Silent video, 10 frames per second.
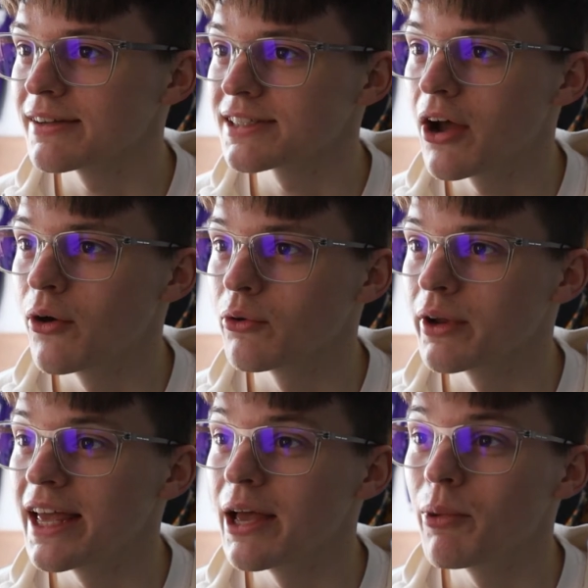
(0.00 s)
that's going on
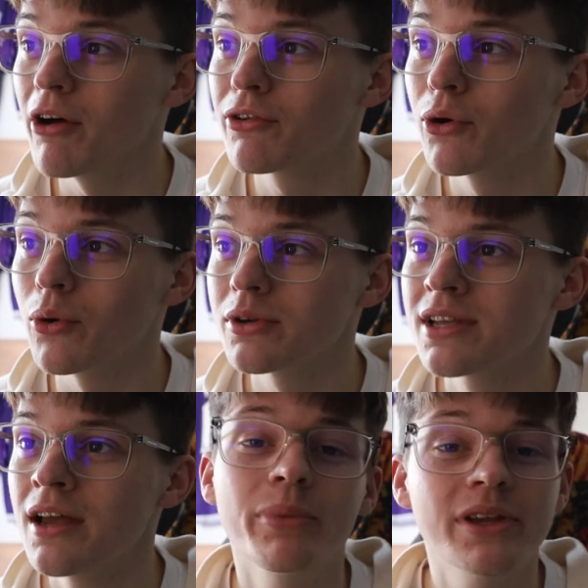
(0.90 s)
here, but of
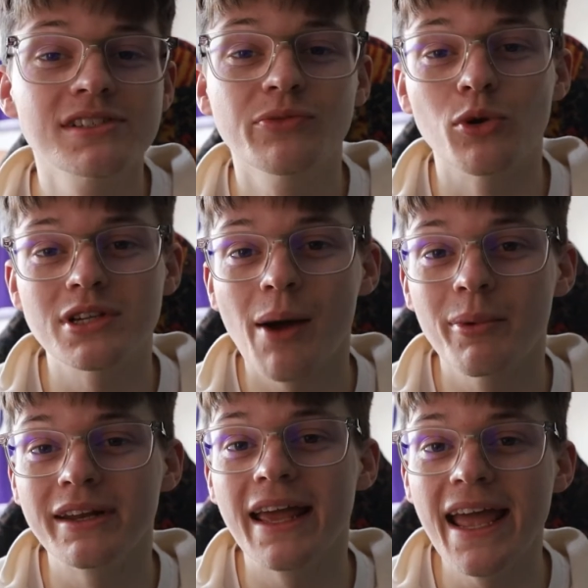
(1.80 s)
course because of what's
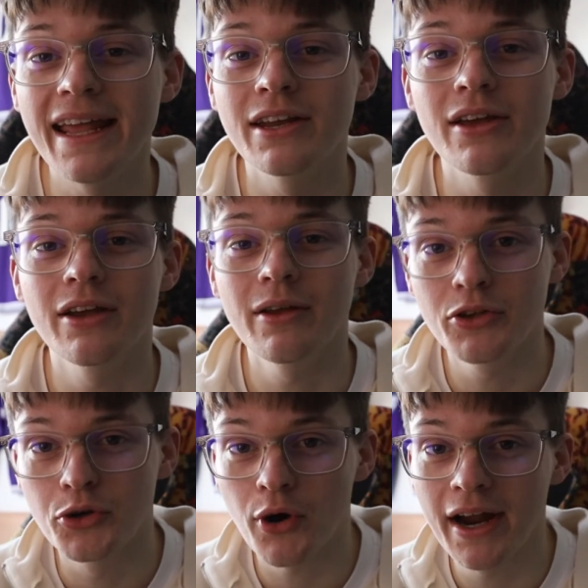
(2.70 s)
happening in
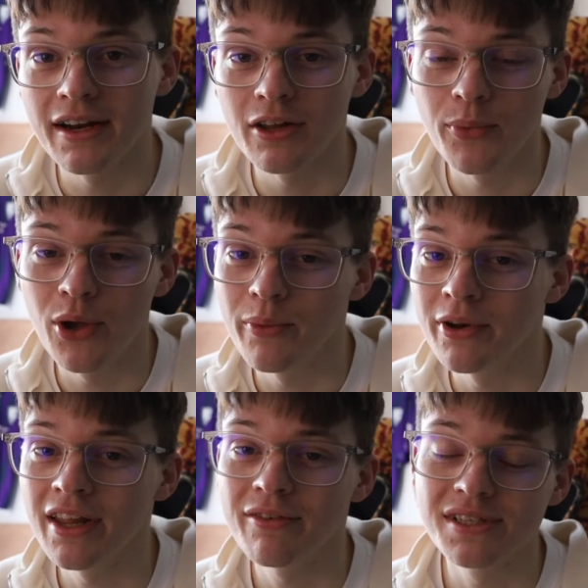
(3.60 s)
Ukraine at the
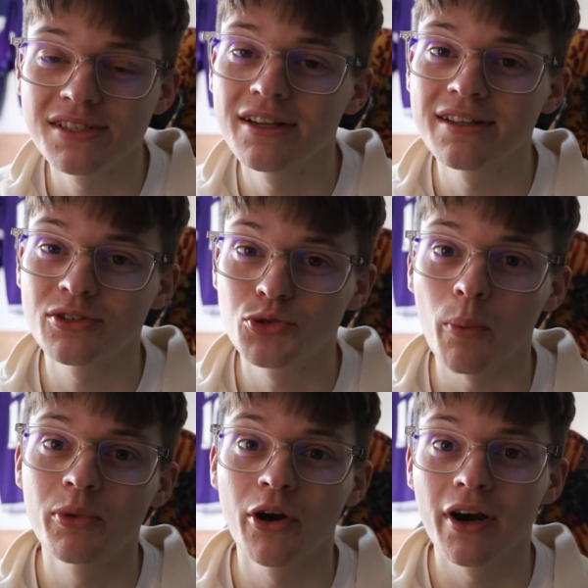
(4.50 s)
moment, they've decided to
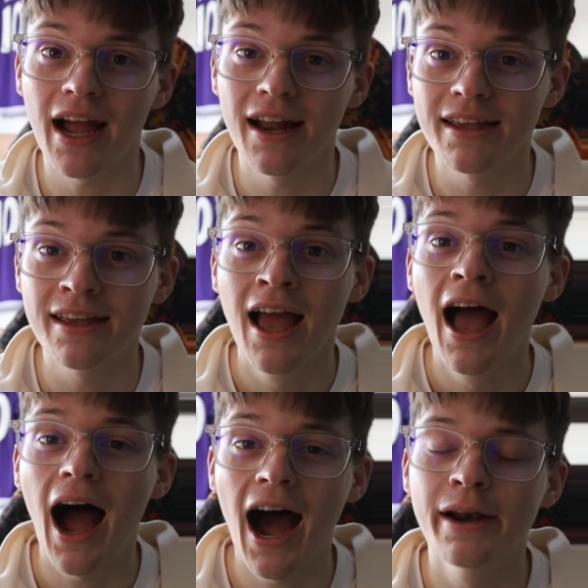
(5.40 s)
drop Uralkali
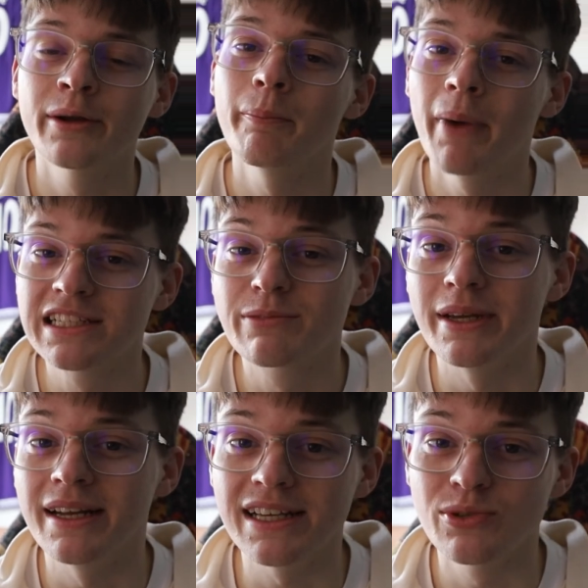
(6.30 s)
and
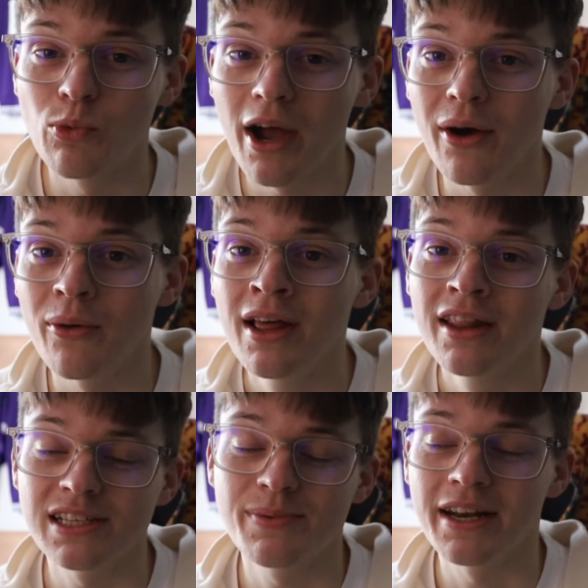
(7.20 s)
Mazepin as well.
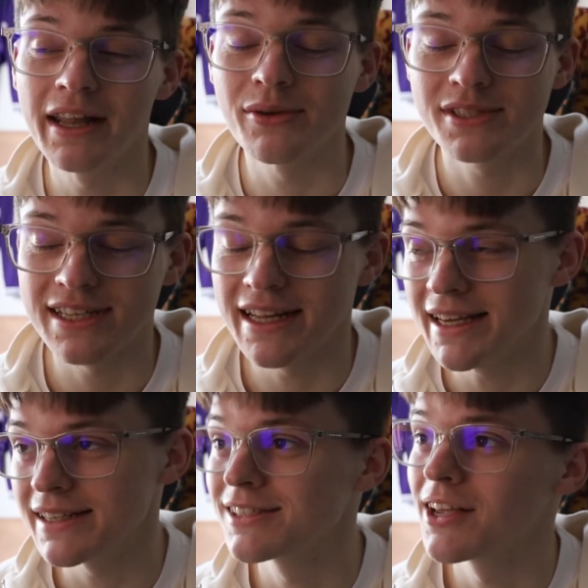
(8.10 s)
That's been announced
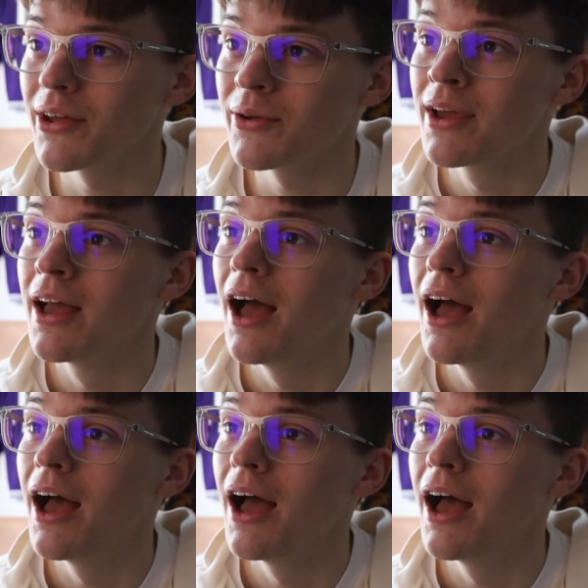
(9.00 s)
today. So